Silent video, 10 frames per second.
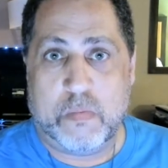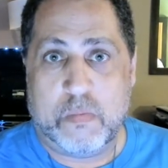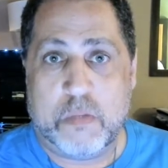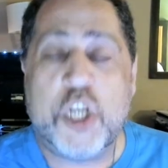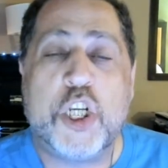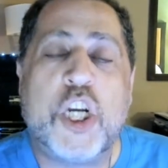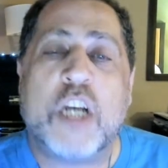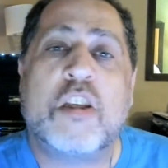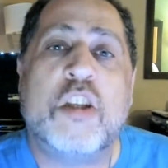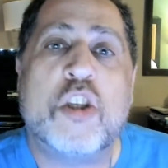You
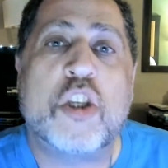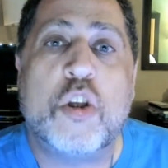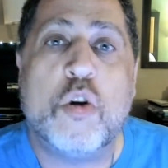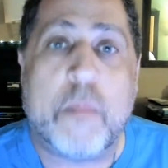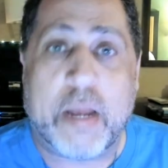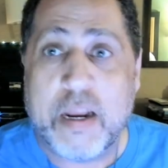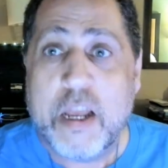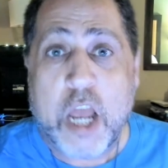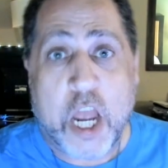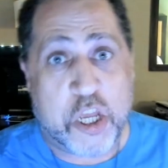just assume it,
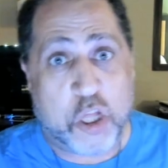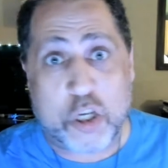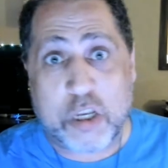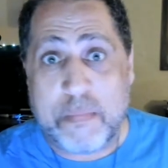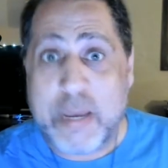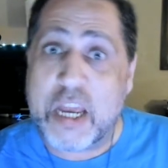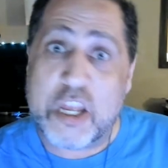and you look at me,